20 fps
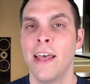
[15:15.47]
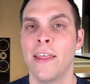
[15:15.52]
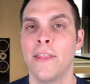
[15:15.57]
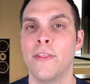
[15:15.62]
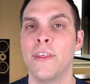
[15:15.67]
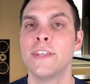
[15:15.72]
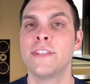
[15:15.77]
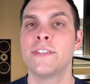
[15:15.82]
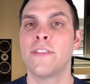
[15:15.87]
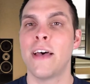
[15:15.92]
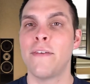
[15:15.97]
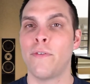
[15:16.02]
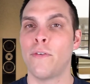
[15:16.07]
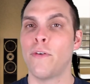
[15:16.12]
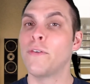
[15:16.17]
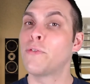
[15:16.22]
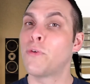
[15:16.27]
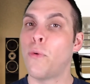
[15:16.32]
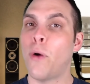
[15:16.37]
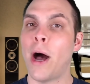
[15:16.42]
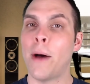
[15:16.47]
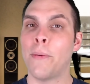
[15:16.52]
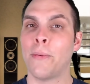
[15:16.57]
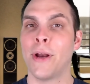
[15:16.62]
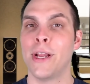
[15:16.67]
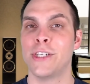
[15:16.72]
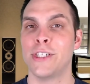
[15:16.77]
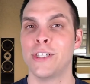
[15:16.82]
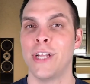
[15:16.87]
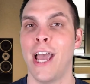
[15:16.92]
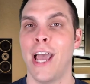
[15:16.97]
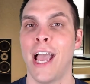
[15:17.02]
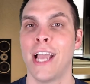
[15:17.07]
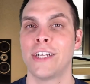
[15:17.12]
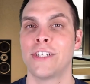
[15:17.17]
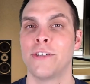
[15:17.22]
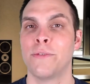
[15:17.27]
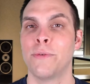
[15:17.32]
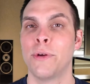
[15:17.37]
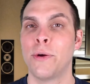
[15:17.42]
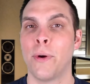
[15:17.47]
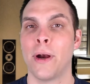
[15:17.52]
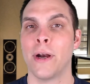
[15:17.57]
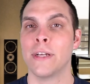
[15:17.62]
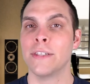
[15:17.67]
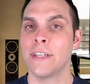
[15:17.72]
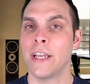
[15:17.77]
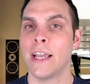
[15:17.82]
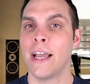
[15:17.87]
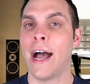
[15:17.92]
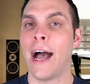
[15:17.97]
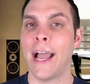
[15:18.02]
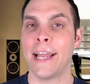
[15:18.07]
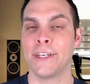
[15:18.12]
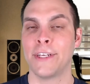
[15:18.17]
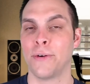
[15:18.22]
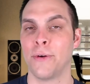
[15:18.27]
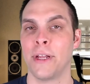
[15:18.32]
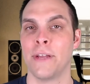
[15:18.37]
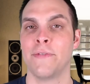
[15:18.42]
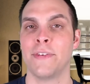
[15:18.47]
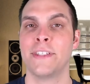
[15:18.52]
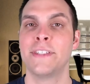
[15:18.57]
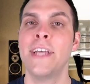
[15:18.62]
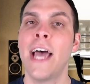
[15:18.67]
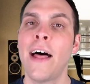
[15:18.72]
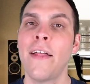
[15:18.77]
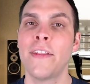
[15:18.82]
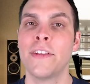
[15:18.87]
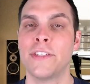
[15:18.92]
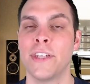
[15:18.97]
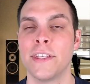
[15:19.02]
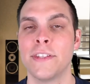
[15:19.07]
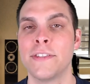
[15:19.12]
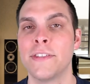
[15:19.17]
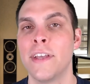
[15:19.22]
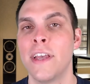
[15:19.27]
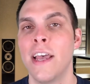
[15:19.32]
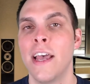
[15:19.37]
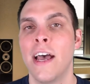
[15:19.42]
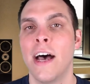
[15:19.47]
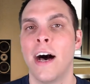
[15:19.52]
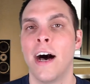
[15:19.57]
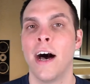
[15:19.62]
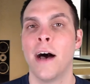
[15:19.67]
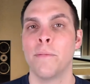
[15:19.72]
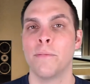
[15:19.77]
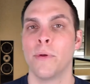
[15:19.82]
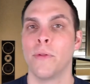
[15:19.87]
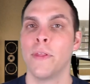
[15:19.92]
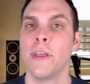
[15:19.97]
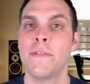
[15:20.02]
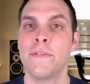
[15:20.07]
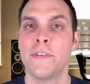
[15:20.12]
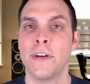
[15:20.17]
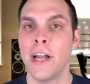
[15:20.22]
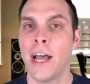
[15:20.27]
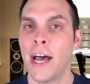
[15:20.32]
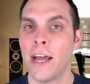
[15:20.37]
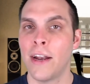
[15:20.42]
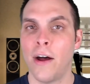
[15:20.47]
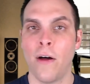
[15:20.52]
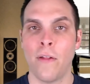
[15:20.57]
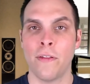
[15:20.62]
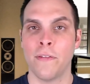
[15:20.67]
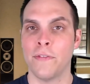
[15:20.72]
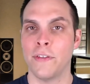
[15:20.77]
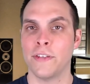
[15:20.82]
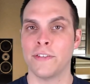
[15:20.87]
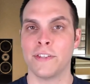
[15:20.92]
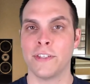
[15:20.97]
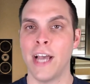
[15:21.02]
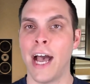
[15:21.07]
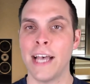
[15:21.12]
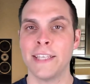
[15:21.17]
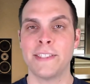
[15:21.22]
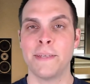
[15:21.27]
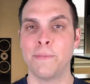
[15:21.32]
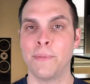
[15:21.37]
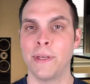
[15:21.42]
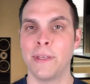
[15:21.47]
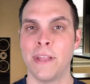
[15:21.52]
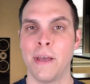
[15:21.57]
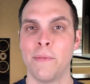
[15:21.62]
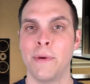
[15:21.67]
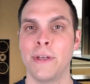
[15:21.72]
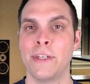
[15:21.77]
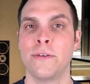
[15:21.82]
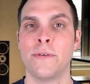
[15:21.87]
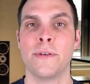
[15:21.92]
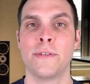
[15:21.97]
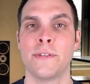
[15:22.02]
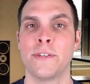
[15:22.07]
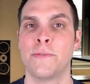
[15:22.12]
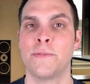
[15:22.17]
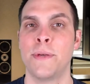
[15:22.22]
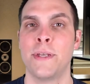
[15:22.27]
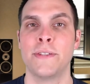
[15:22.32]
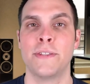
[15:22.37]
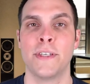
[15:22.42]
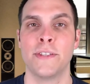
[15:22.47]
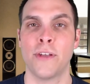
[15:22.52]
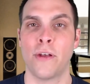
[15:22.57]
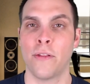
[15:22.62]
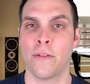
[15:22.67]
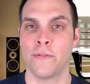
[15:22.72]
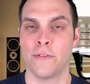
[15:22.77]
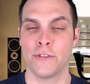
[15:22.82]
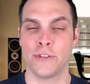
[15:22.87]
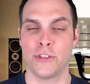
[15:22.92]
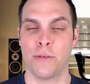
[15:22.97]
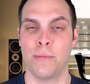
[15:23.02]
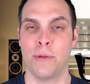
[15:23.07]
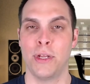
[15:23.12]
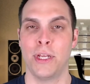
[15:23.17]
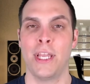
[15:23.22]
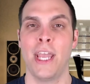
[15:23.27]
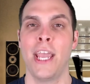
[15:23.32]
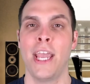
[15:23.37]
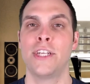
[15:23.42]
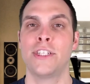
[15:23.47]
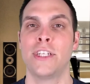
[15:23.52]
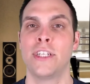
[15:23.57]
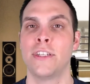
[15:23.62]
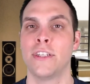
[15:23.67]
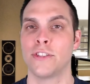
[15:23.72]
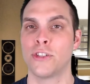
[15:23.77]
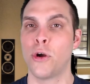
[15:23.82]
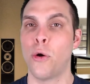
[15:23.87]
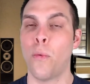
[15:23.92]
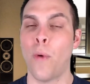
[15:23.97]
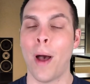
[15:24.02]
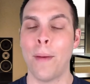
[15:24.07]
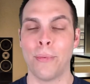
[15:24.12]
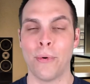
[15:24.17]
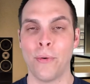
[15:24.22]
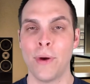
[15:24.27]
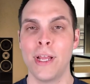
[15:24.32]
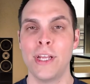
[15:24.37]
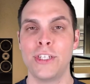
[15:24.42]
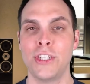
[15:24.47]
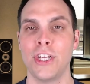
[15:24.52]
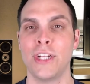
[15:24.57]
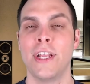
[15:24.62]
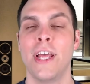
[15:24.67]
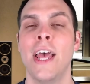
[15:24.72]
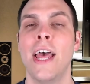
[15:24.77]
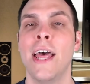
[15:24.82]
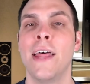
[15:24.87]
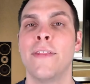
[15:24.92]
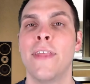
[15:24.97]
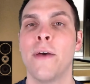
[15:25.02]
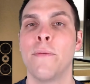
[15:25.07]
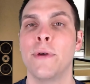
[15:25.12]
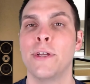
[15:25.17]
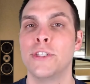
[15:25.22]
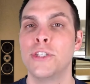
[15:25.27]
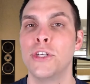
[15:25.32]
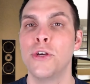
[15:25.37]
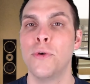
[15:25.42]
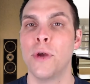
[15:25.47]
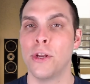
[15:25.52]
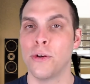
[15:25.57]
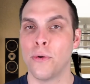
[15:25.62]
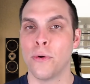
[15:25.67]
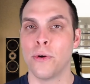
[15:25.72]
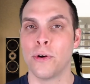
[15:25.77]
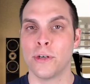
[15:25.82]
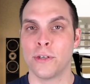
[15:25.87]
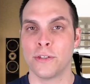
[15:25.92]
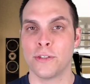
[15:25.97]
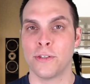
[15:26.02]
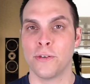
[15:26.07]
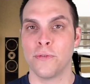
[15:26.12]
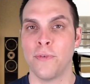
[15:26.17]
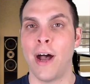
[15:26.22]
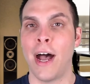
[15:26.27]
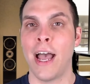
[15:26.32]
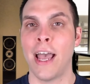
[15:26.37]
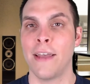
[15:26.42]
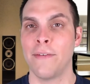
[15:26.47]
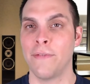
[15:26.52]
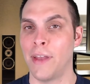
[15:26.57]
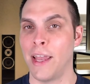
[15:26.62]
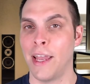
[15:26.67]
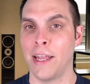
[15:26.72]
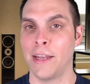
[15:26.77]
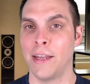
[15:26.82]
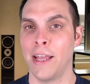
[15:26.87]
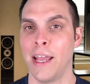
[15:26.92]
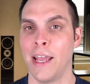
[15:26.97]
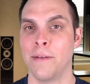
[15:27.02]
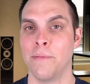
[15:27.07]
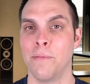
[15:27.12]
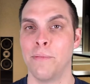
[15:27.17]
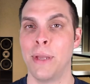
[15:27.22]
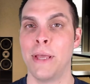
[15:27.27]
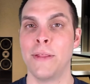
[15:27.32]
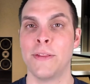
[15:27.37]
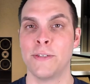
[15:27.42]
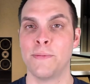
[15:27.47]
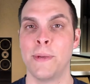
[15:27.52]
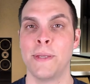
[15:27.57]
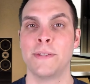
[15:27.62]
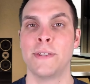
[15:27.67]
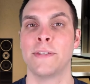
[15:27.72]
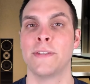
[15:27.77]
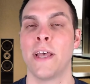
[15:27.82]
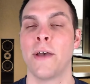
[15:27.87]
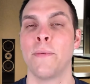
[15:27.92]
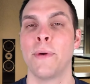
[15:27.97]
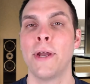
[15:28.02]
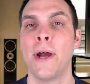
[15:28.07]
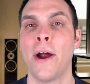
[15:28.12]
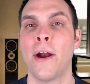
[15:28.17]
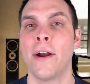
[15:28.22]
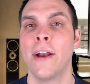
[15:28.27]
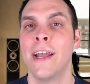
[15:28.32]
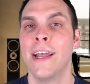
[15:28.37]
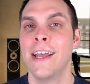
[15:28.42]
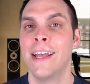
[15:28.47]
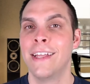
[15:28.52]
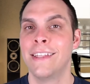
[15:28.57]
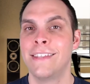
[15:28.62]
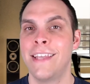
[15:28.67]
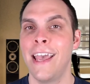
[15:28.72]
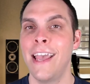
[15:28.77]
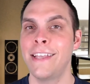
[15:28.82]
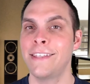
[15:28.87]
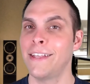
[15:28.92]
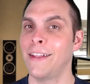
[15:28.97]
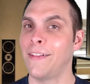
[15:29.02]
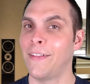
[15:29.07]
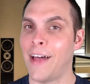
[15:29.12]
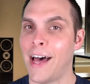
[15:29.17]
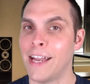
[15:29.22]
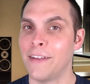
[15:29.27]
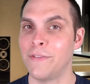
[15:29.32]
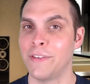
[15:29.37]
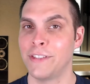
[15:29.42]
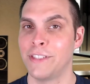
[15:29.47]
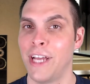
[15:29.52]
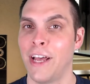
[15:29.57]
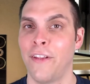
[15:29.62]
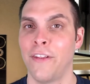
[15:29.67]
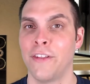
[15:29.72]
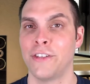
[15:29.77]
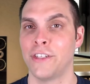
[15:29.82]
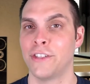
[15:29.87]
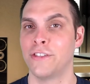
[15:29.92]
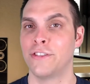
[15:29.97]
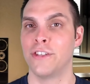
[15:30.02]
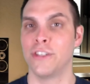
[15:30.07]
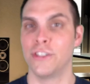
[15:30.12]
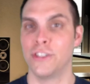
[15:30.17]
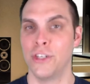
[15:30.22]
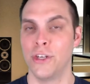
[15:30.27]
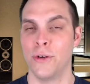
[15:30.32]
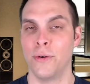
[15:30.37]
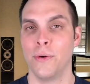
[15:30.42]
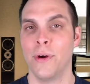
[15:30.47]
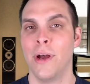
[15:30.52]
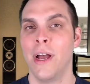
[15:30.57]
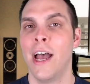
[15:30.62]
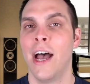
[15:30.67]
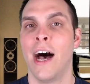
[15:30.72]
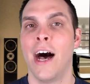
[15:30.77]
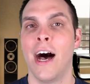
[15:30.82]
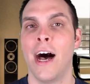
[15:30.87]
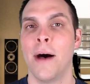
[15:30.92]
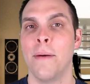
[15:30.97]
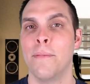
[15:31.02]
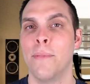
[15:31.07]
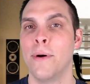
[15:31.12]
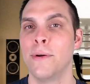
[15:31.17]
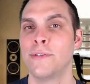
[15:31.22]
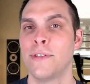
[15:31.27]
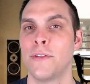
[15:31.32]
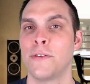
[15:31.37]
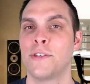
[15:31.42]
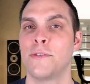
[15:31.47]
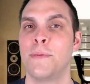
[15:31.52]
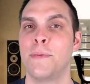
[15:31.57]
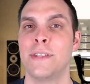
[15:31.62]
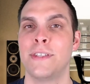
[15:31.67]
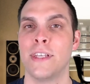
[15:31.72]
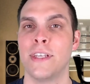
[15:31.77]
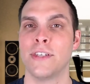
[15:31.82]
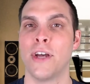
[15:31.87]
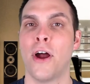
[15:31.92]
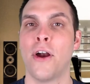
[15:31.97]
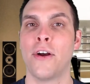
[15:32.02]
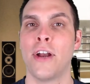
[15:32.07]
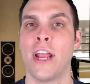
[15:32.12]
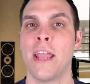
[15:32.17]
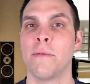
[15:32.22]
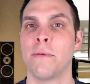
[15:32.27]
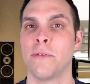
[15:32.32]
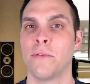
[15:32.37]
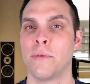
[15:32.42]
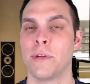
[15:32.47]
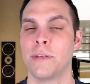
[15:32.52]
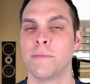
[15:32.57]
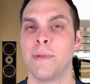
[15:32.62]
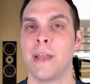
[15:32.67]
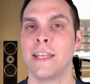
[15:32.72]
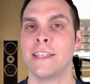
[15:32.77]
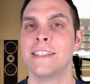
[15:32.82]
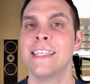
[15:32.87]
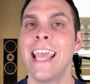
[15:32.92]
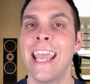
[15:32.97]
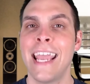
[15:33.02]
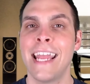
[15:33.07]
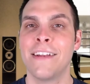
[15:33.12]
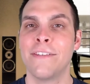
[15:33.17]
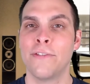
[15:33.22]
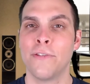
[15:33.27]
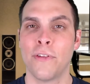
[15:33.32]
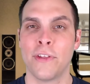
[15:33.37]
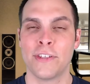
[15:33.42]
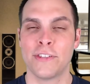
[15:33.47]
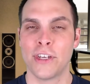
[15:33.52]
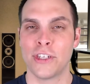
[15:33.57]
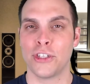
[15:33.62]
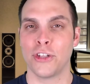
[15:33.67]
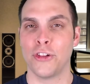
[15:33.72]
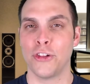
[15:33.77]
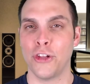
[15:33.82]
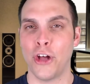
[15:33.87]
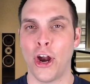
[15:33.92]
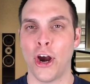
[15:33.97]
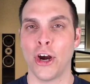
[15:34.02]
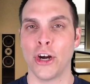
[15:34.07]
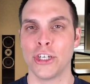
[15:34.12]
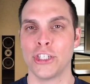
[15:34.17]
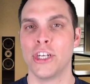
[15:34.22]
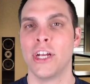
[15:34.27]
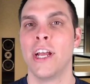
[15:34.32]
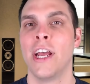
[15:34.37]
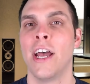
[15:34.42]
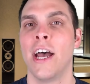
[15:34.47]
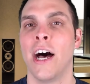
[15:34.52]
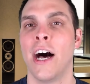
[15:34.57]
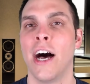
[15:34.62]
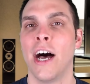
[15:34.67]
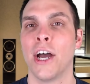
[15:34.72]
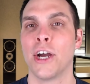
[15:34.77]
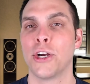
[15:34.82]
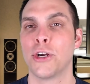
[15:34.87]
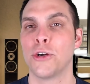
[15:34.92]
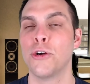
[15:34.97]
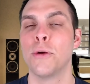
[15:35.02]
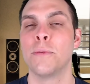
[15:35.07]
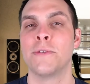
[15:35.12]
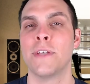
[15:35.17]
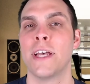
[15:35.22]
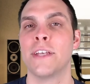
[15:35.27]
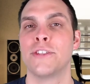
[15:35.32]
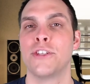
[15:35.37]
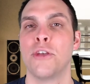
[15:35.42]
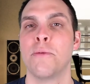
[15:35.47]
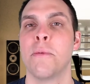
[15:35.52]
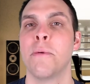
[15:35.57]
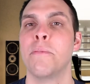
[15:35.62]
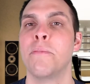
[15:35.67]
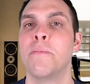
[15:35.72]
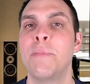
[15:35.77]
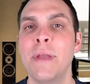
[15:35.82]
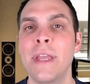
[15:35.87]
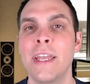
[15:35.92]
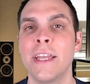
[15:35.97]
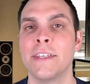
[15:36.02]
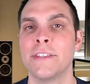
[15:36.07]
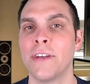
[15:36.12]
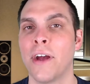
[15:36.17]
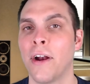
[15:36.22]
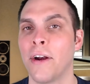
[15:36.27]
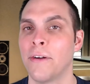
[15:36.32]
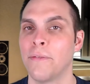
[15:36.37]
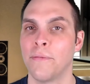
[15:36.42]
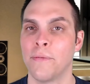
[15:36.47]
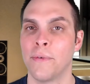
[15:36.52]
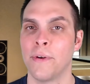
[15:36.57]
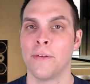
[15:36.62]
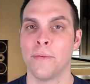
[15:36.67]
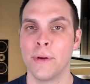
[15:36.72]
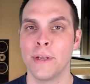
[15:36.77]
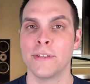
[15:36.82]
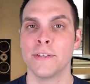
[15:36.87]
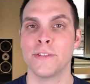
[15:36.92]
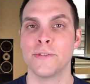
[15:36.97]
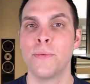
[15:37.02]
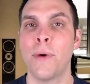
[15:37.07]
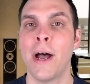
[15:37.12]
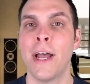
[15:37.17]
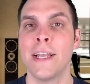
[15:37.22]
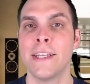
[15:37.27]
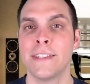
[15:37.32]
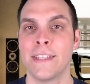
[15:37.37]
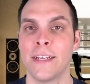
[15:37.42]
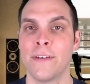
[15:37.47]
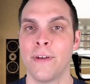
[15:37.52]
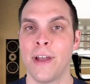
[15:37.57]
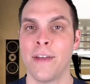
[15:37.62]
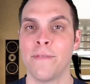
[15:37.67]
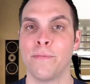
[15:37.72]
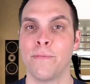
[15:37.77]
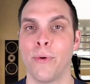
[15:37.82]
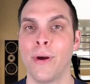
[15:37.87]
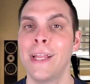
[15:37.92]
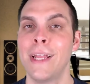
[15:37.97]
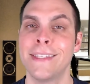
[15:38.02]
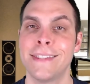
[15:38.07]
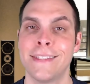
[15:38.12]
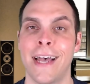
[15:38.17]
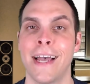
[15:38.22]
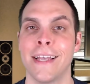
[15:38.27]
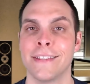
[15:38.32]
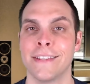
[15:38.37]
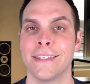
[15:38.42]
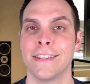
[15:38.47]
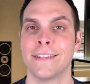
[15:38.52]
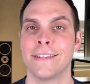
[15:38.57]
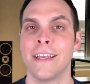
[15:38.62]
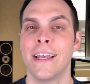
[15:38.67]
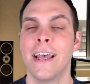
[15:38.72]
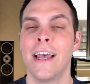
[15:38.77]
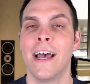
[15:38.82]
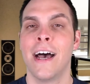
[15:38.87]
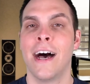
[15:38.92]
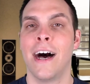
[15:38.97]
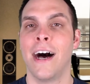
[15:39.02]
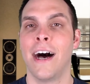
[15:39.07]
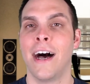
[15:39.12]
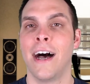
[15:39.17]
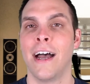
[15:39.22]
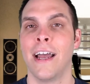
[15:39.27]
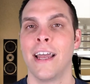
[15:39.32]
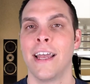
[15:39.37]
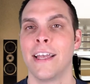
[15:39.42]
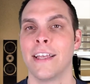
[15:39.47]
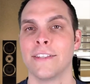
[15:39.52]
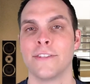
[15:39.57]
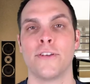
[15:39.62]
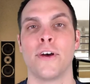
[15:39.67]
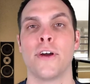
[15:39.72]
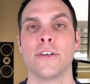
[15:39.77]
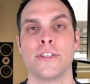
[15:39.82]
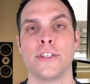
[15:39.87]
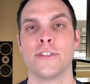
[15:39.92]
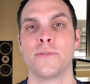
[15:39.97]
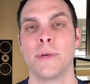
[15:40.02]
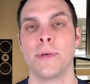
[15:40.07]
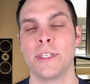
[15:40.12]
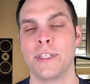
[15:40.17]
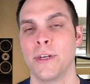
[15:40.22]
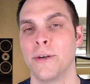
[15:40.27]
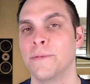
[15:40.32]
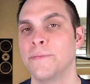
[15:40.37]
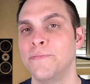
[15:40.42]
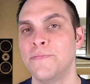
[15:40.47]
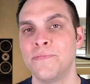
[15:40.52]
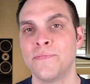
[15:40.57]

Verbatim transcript: This level of cooperation actually requires a high degree of intelligence. Um, believe it or not, all of this gossiping that we do as a species, all of this communication, this cooperation that we do in order to survive and, and be the species that we are, takes a lot of intelligence to do. Uh, most other species aren't able to re maintain really such large uh, groups as human beings are, and one of the reasons why is they don't have brain sizes uh, as large as we do.